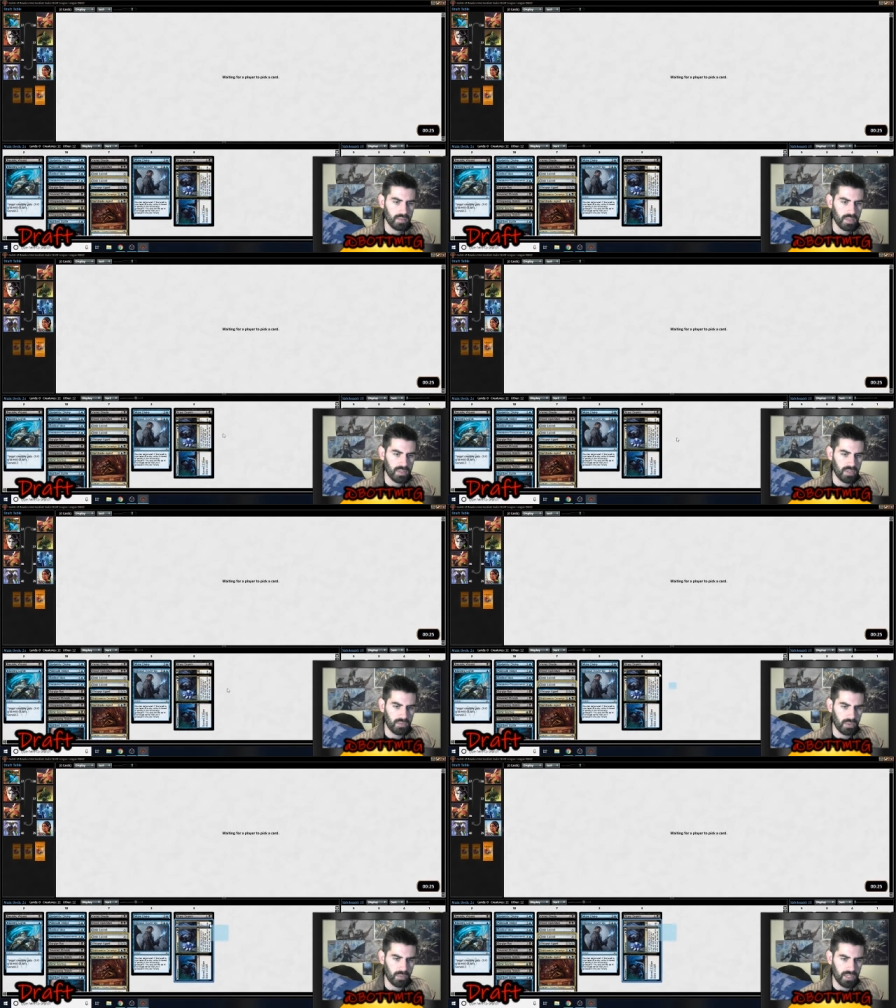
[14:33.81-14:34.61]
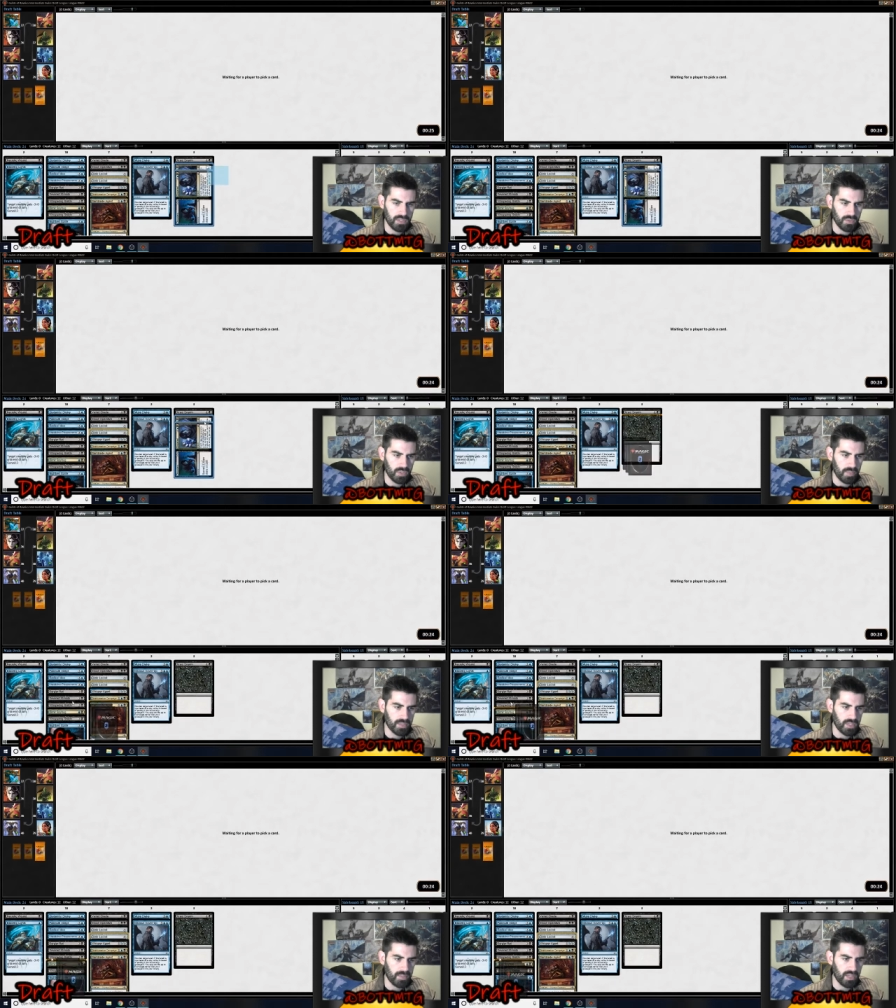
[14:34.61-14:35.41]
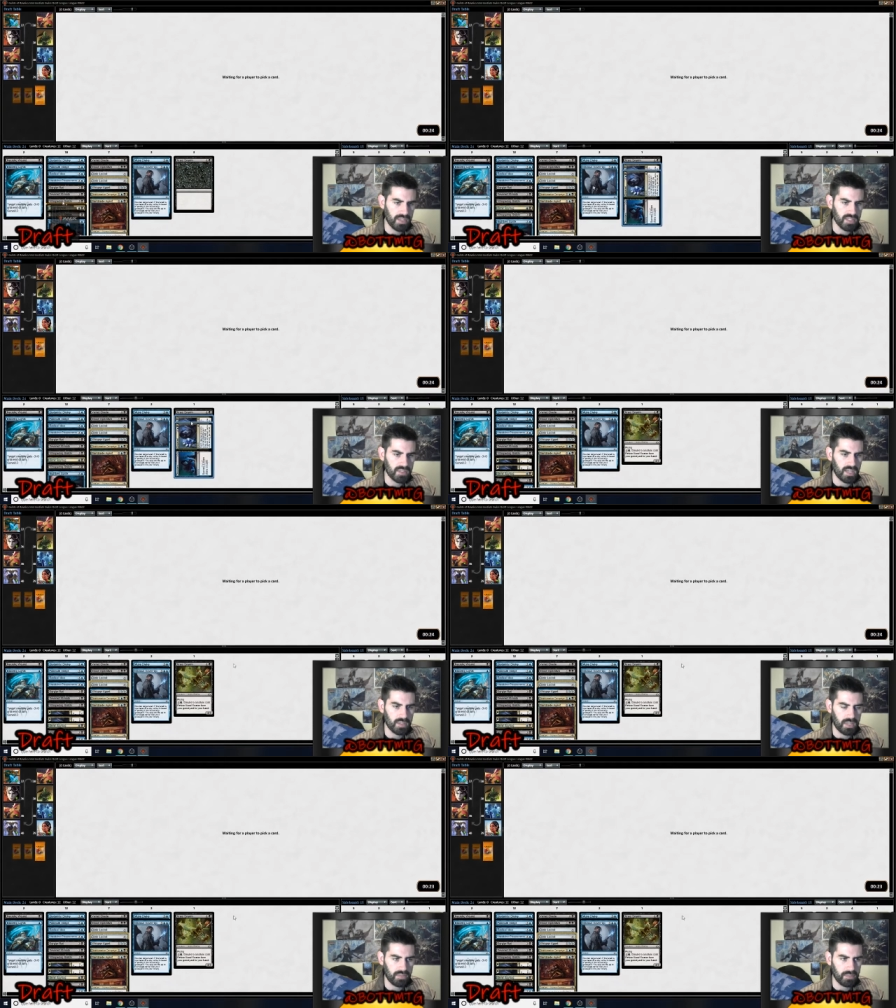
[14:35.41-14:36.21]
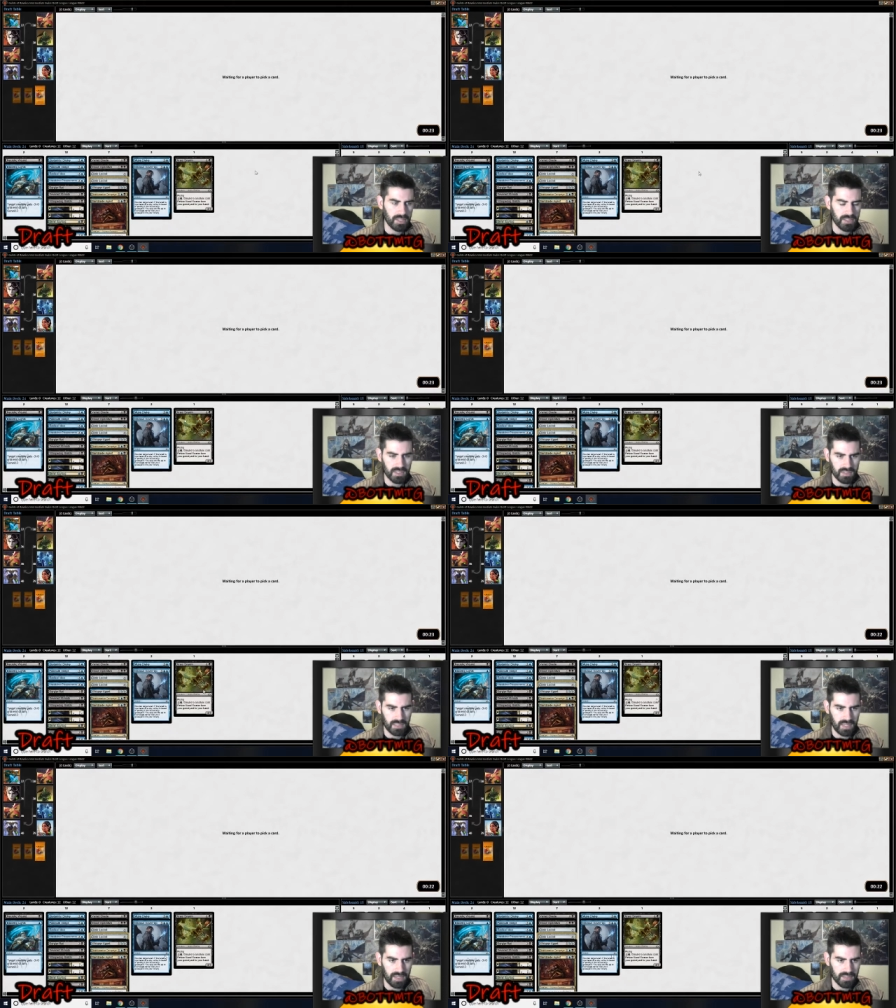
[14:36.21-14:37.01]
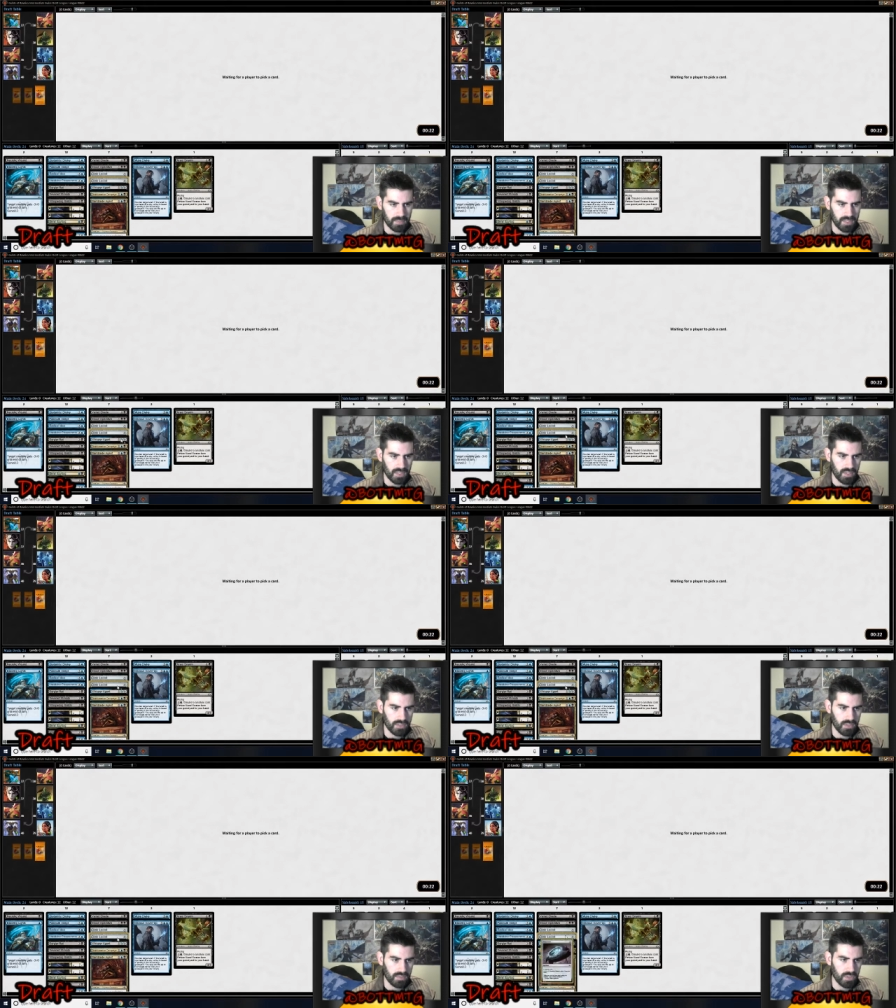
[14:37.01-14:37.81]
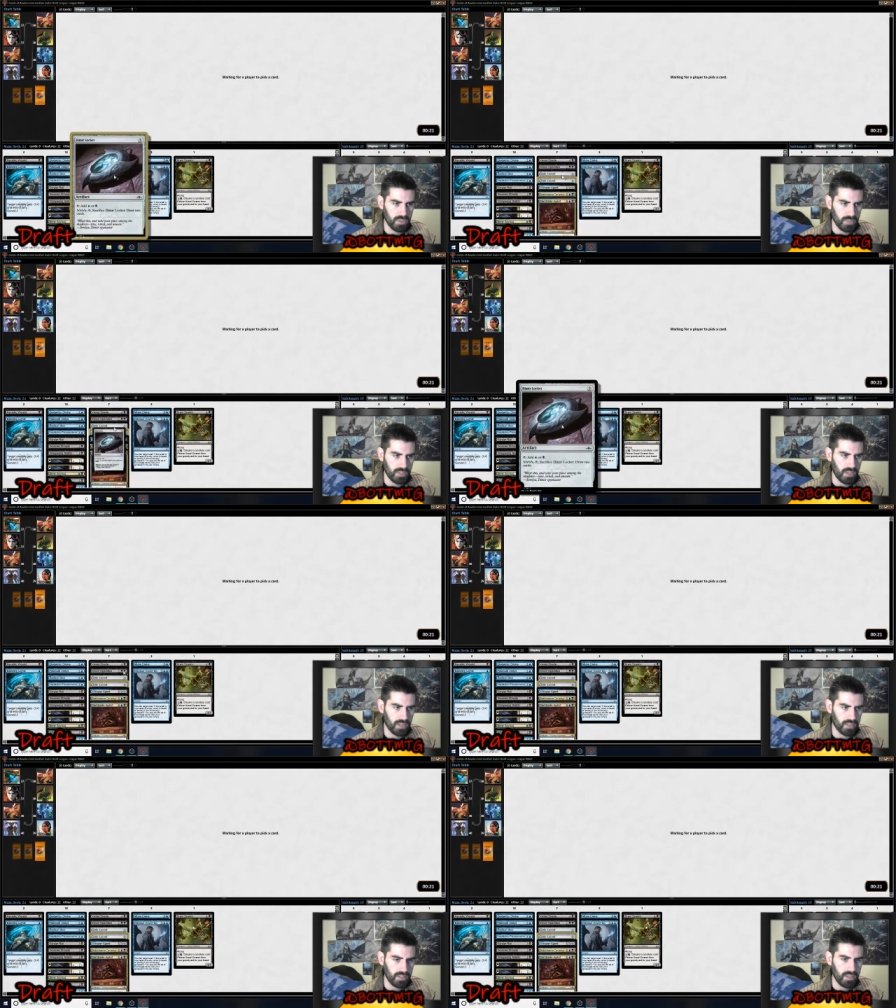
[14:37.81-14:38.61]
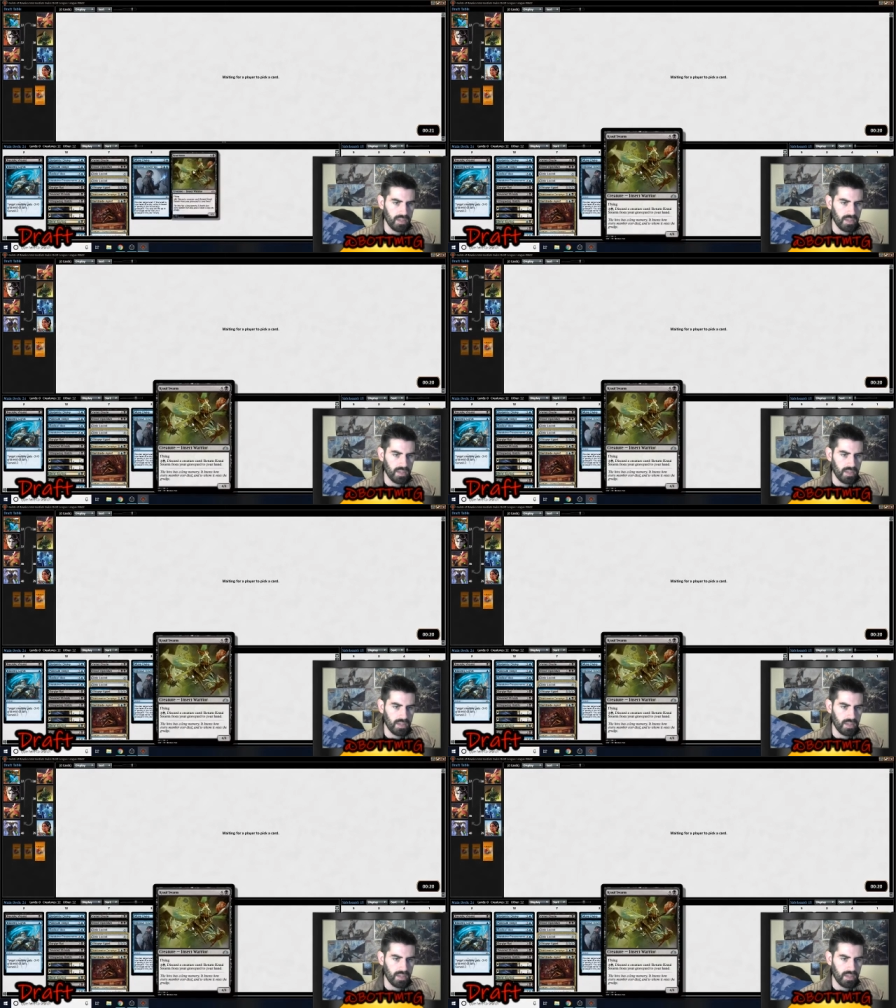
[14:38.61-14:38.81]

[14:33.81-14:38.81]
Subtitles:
I mean, they're really 2 drops. I mean, this deck could definitely play 16 lands because you have 2 Dimir Locket